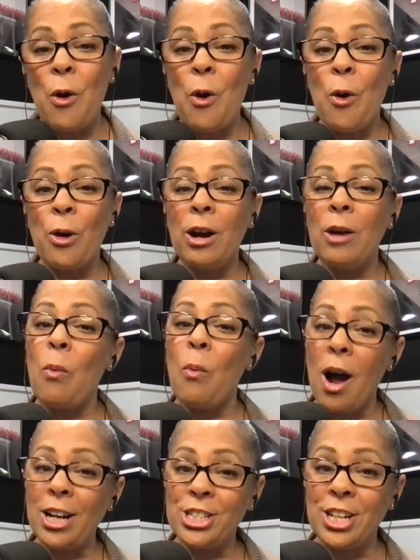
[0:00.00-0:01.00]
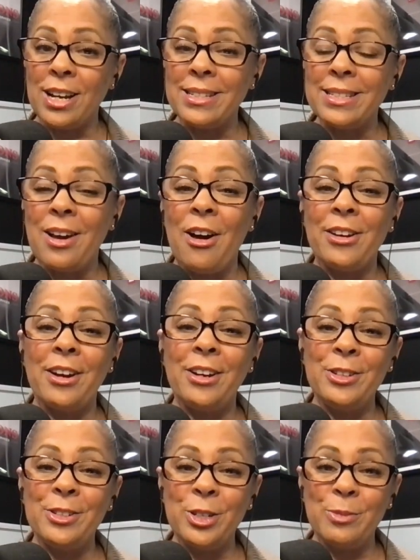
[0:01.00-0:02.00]
or watch us on our
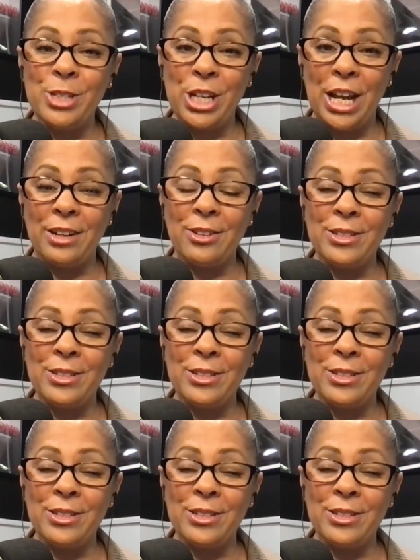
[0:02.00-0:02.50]
YouTube channel.